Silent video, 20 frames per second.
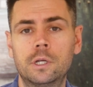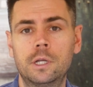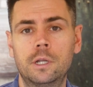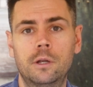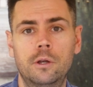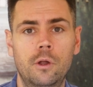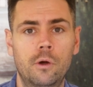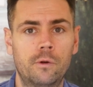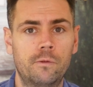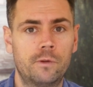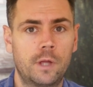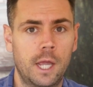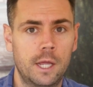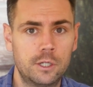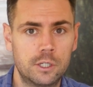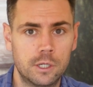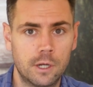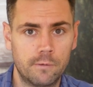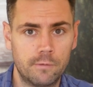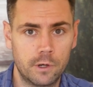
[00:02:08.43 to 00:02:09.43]
should get a
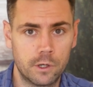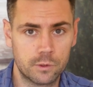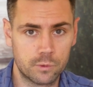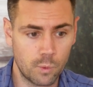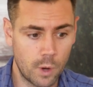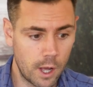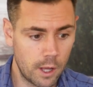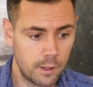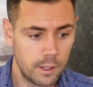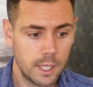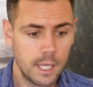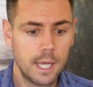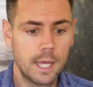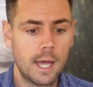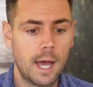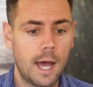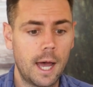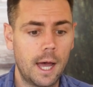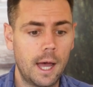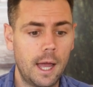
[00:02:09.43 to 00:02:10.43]
notification of it as well.
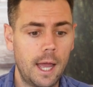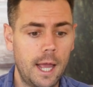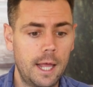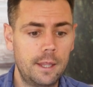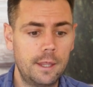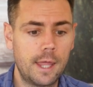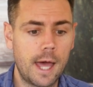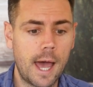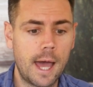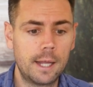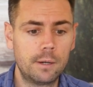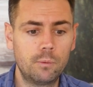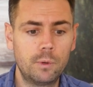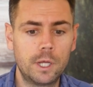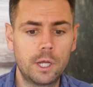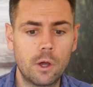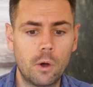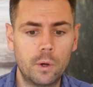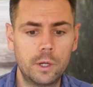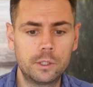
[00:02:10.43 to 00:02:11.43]
Uh, and that
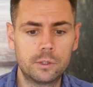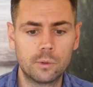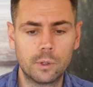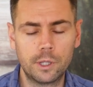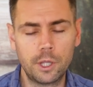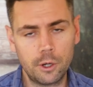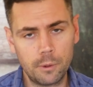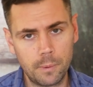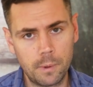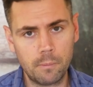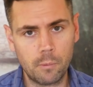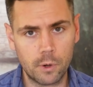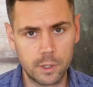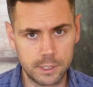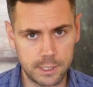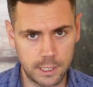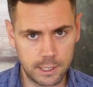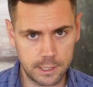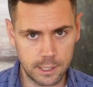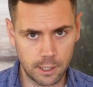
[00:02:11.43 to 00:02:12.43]
we go into a little bit more
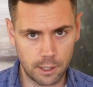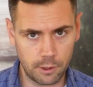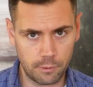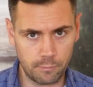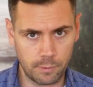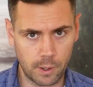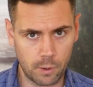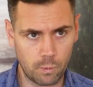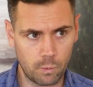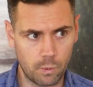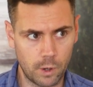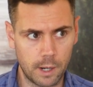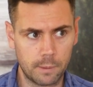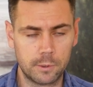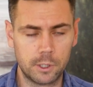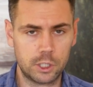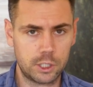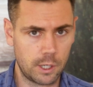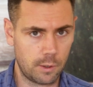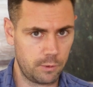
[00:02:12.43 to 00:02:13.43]
detail about what
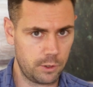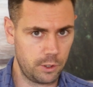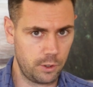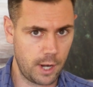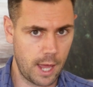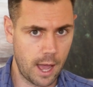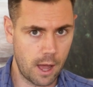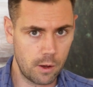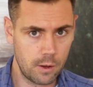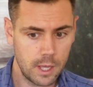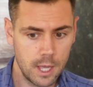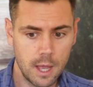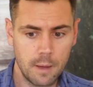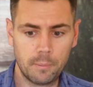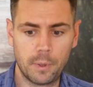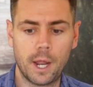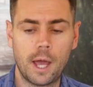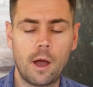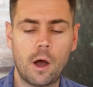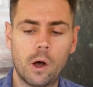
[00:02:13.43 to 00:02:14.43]
I'm going to share with you now.
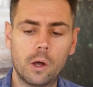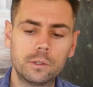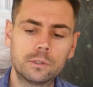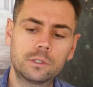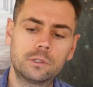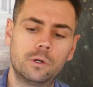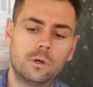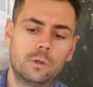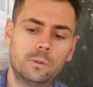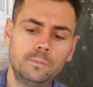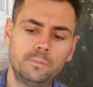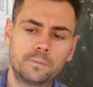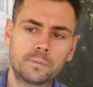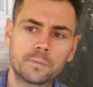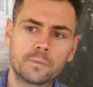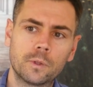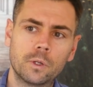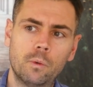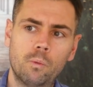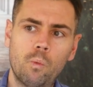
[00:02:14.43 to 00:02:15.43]
But I also
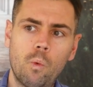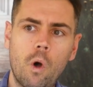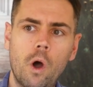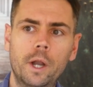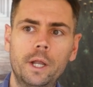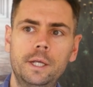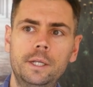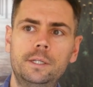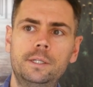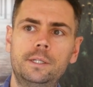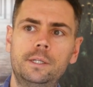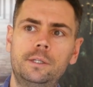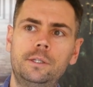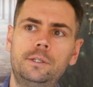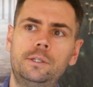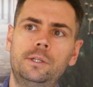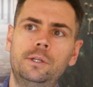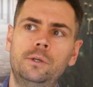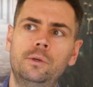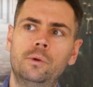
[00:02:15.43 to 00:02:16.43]
wanted
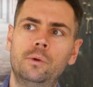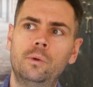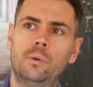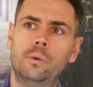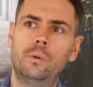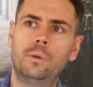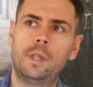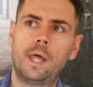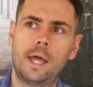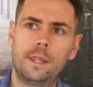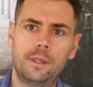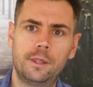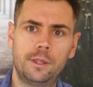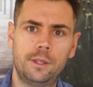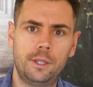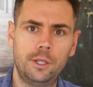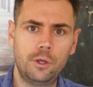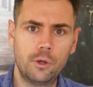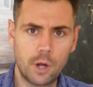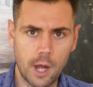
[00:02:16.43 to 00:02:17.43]
to
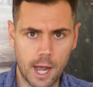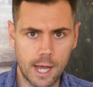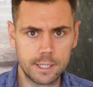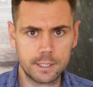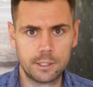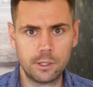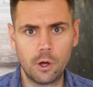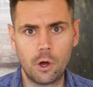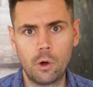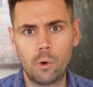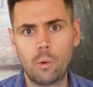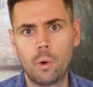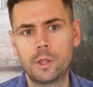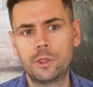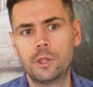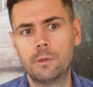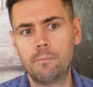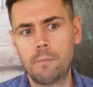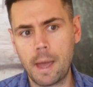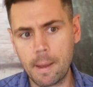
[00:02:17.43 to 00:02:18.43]
let you guys know
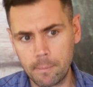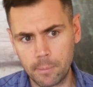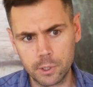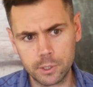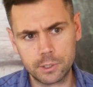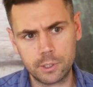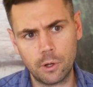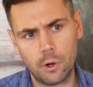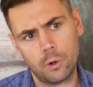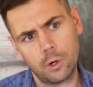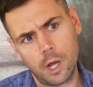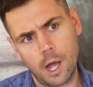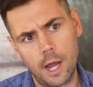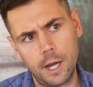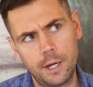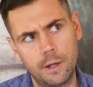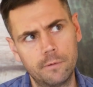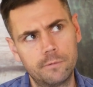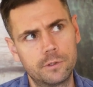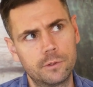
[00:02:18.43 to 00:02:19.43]
what the members know,
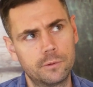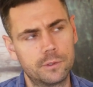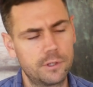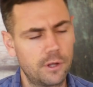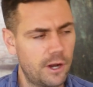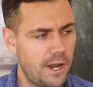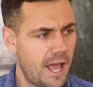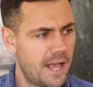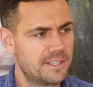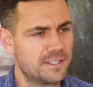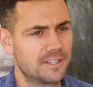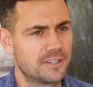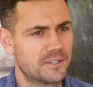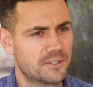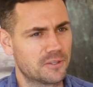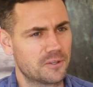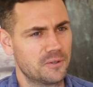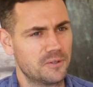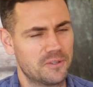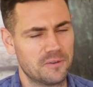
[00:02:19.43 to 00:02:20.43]
kind of. So it's not as
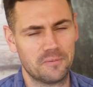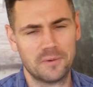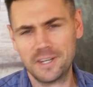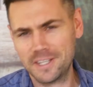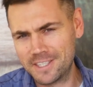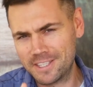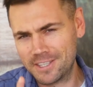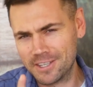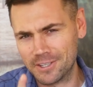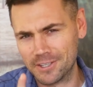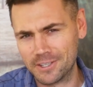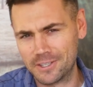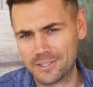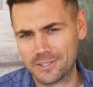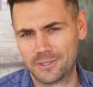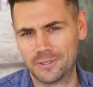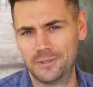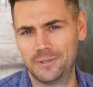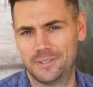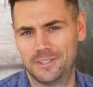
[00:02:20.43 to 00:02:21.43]
exclusive, but it's still
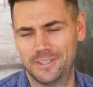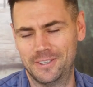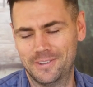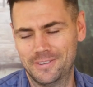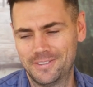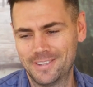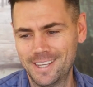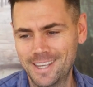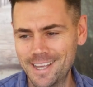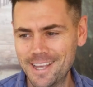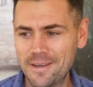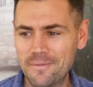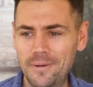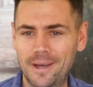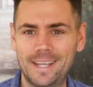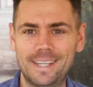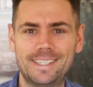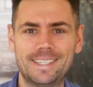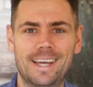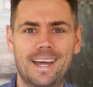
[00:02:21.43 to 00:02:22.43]
exclusive.
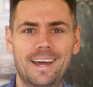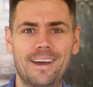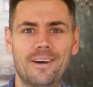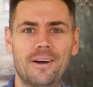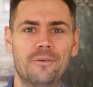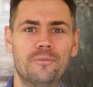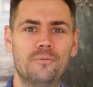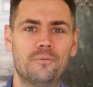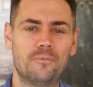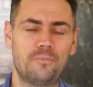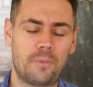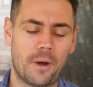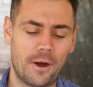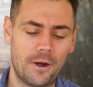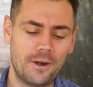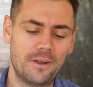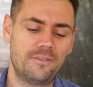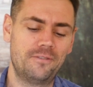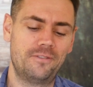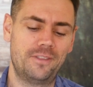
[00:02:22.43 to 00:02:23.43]
But uh,
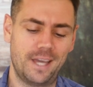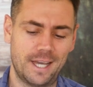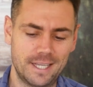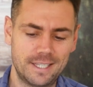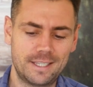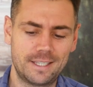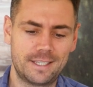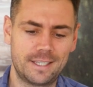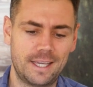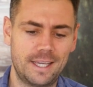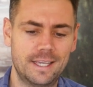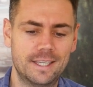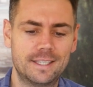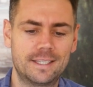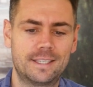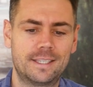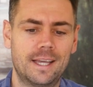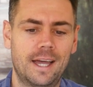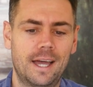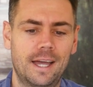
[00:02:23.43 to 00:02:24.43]
part of this
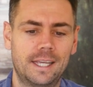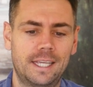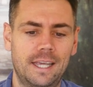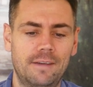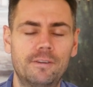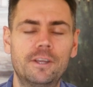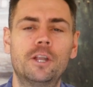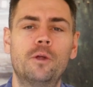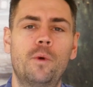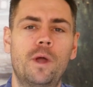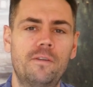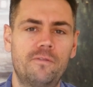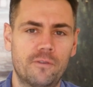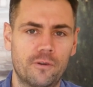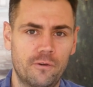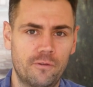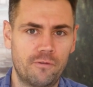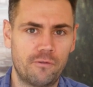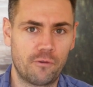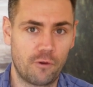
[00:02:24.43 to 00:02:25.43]
is uh, giving it away
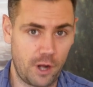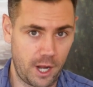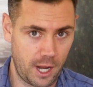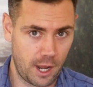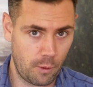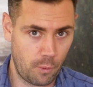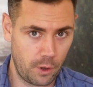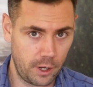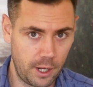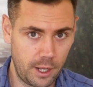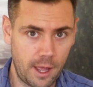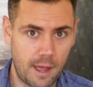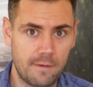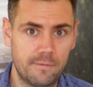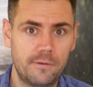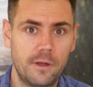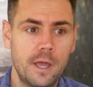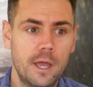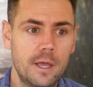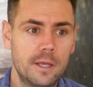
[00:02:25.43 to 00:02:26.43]
for free. I want to
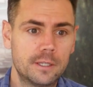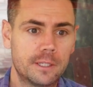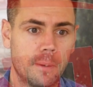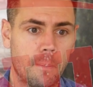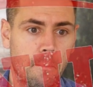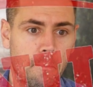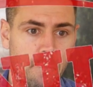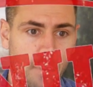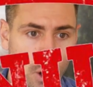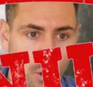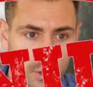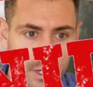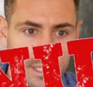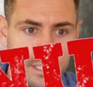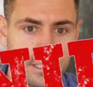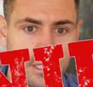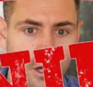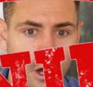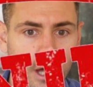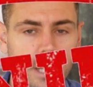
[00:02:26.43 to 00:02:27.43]
have some
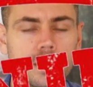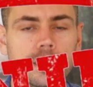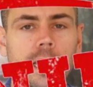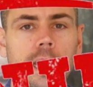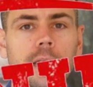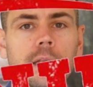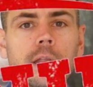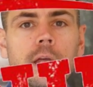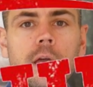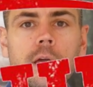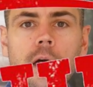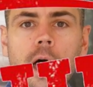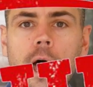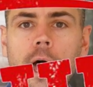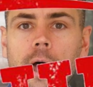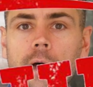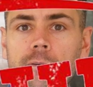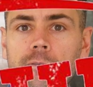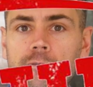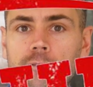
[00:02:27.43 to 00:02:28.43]
bonus content
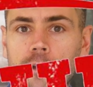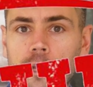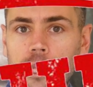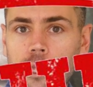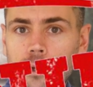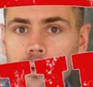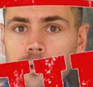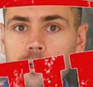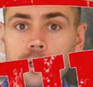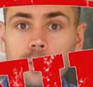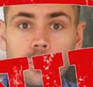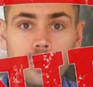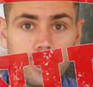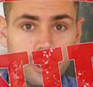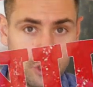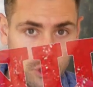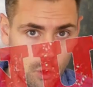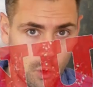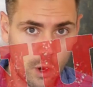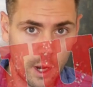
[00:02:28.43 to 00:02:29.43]
uh, for you to
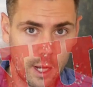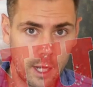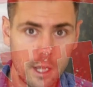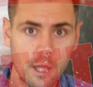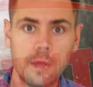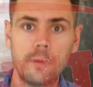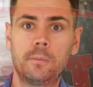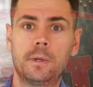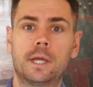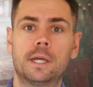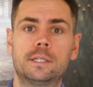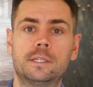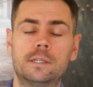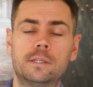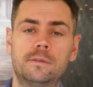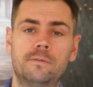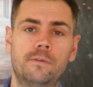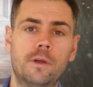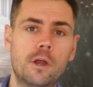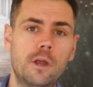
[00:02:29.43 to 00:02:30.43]
enjoy because
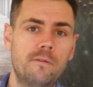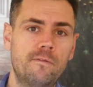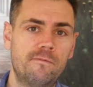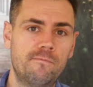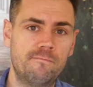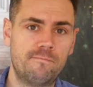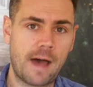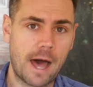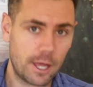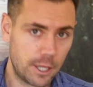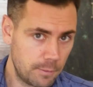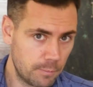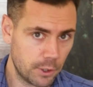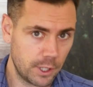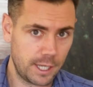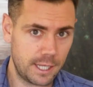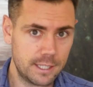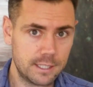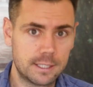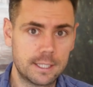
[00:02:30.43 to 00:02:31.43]
it's very
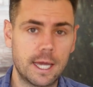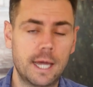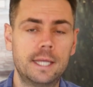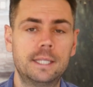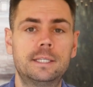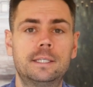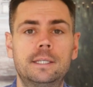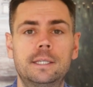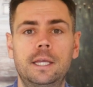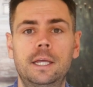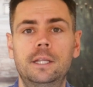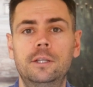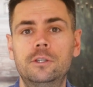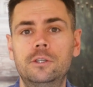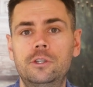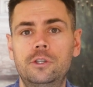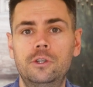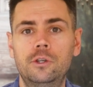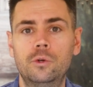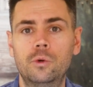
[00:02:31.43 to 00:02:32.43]
valuable insights
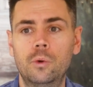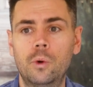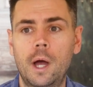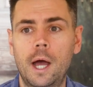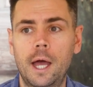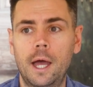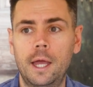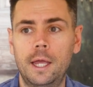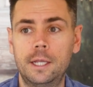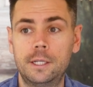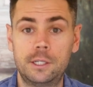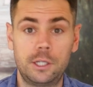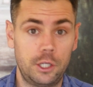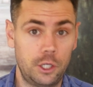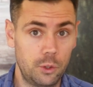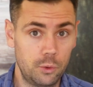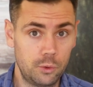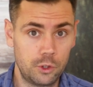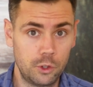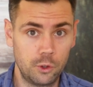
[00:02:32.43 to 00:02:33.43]
into uh, into
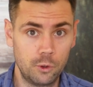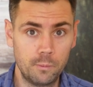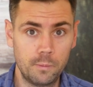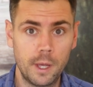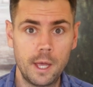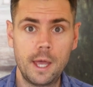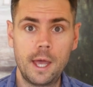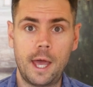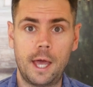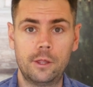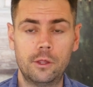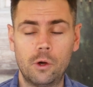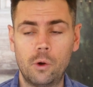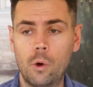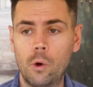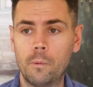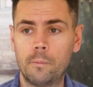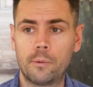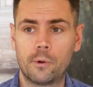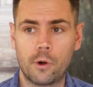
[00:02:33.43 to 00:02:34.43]
YouTube and the
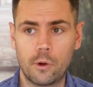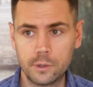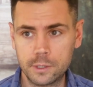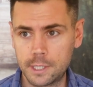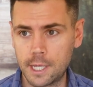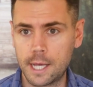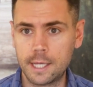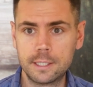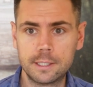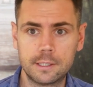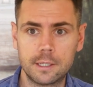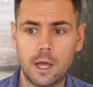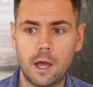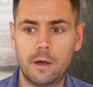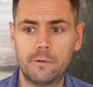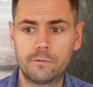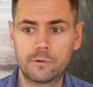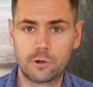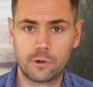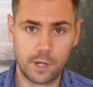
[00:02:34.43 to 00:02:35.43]
whole process
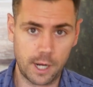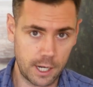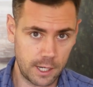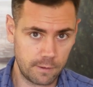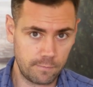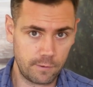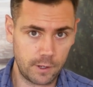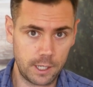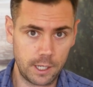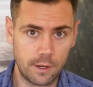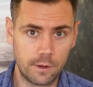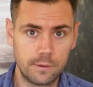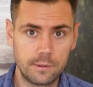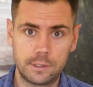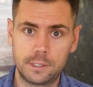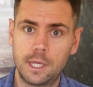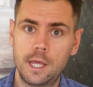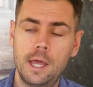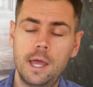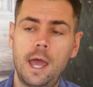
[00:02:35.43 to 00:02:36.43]
of creating
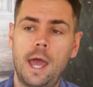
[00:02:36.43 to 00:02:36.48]
videos